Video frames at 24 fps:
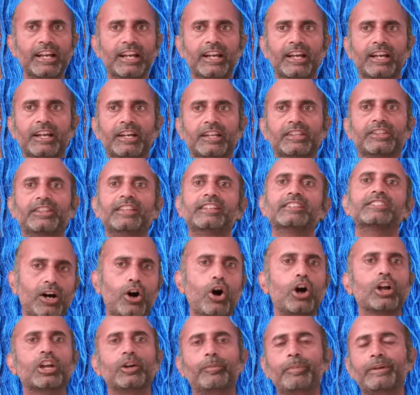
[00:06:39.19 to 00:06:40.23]
this
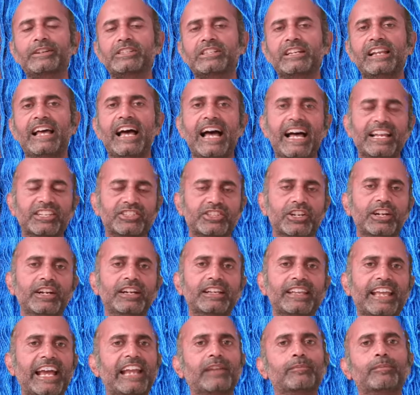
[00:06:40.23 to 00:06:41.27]
occupational hazard
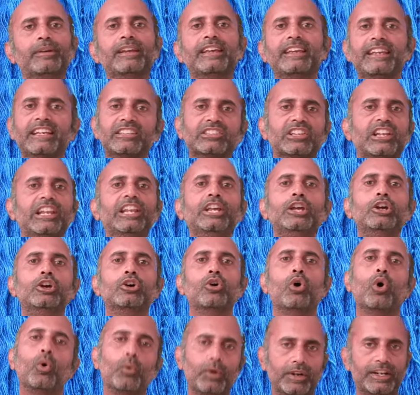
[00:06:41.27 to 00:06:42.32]
can be easily
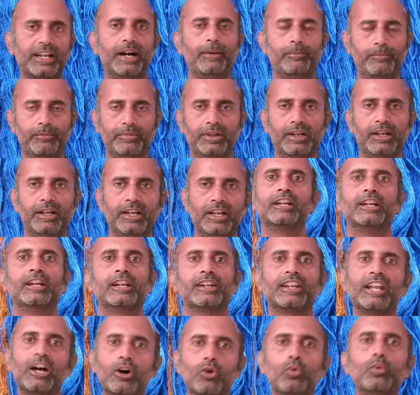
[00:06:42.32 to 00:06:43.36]
overcome.
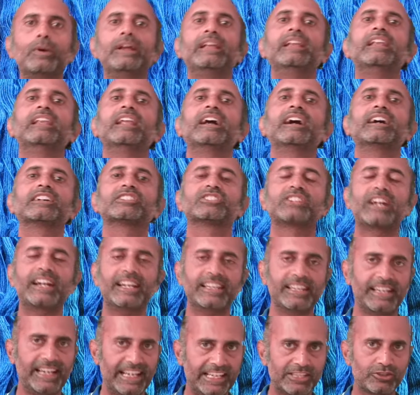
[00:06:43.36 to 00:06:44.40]
Now we'll study
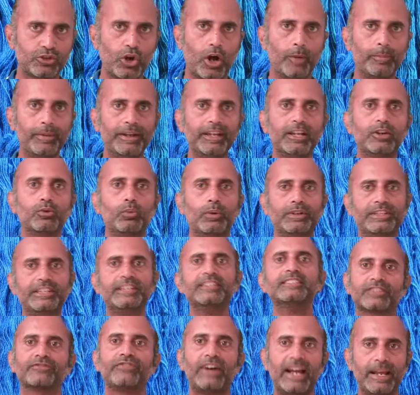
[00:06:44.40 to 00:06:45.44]
the next topic, which
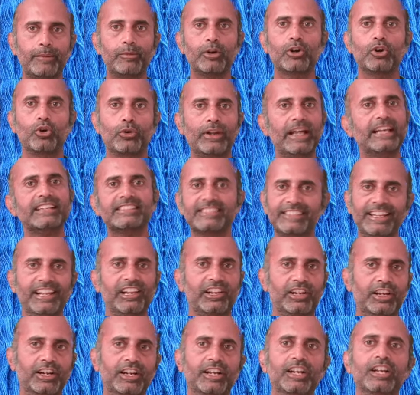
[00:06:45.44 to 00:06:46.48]
is fiber known as
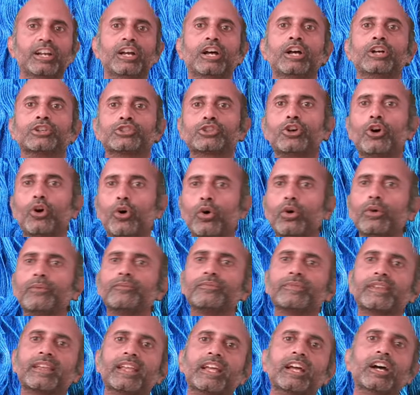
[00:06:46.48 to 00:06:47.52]
silk.
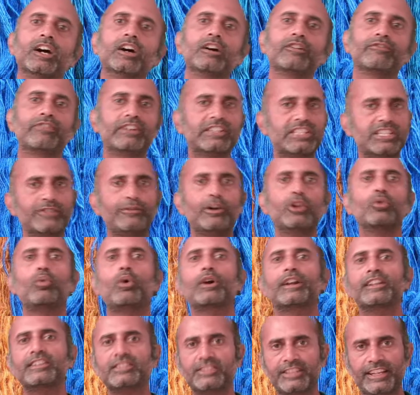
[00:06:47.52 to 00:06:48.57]
So first of all, what
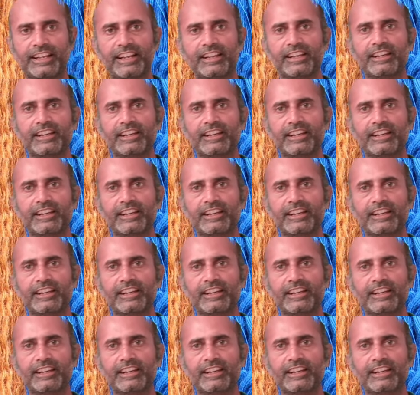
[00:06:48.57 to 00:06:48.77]
is silk?